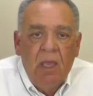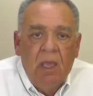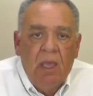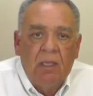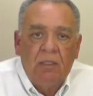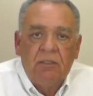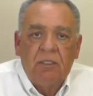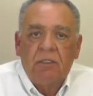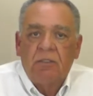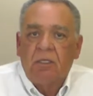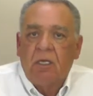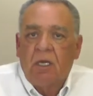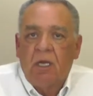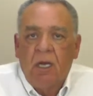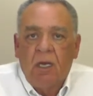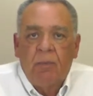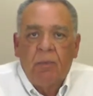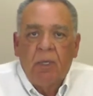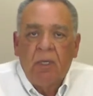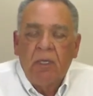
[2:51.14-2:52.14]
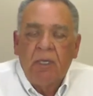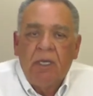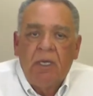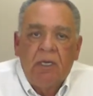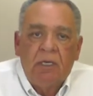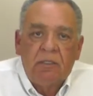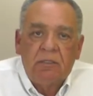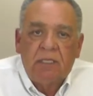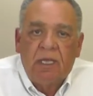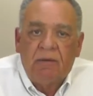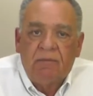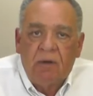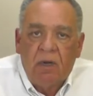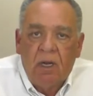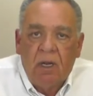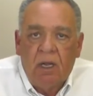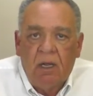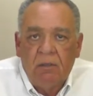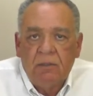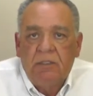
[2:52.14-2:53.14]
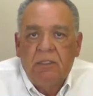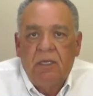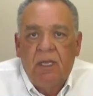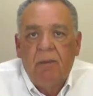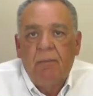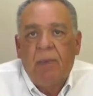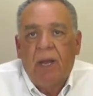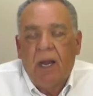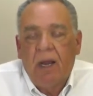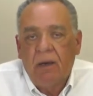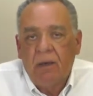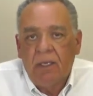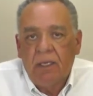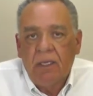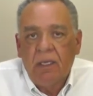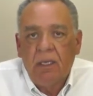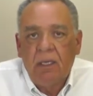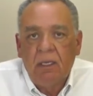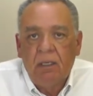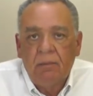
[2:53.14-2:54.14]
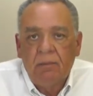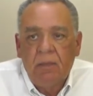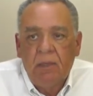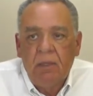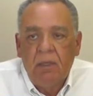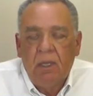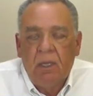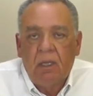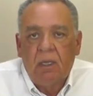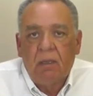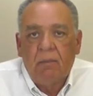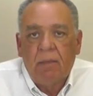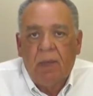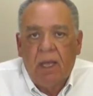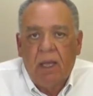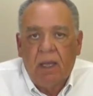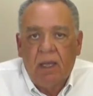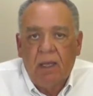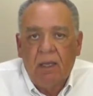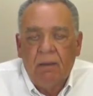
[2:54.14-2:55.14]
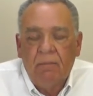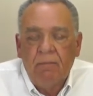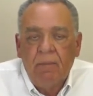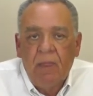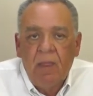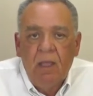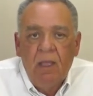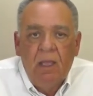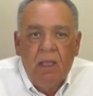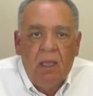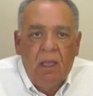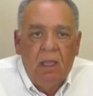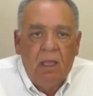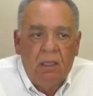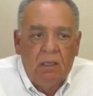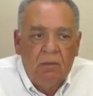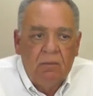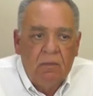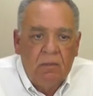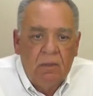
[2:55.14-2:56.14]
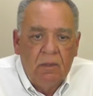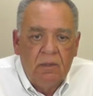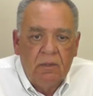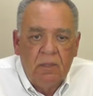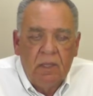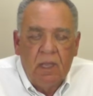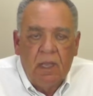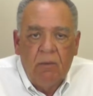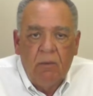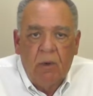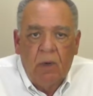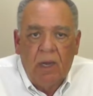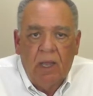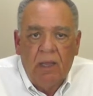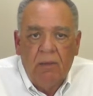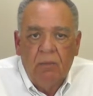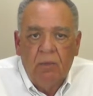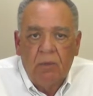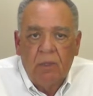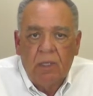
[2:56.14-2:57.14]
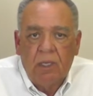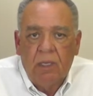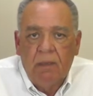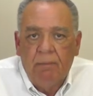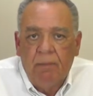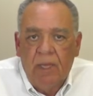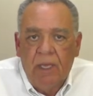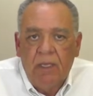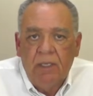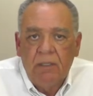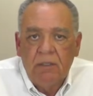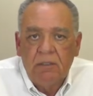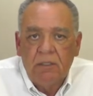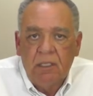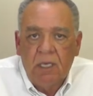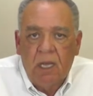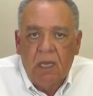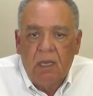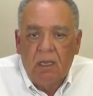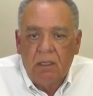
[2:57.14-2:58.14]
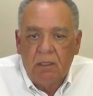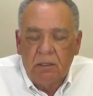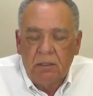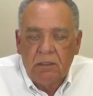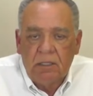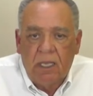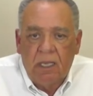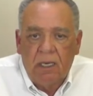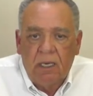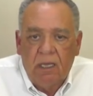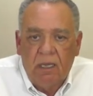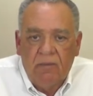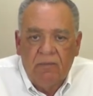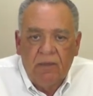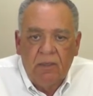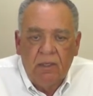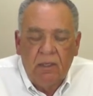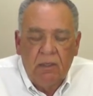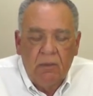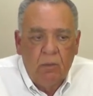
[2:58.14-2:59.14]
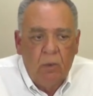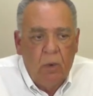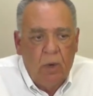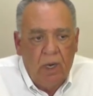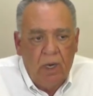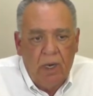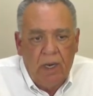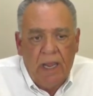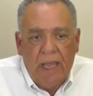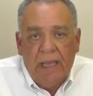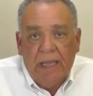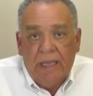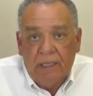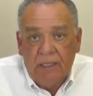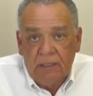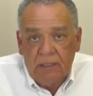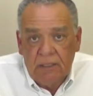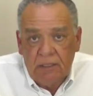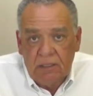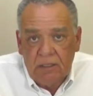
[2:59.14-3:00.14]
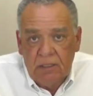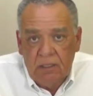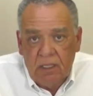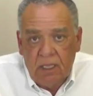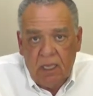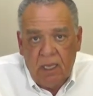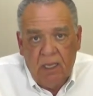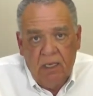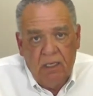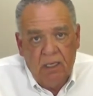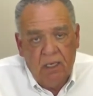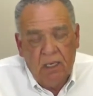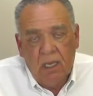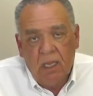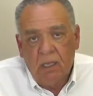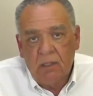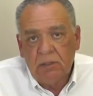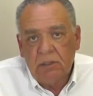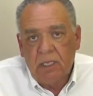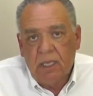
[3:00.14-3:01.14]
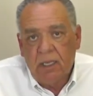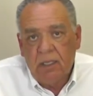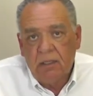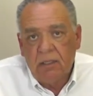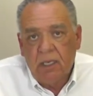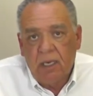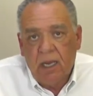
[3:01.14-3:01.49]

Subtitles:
And just a couple of years after the auction, that buyer did come by, and they were able to get millions of dollars out of it. Whereas had they lost out to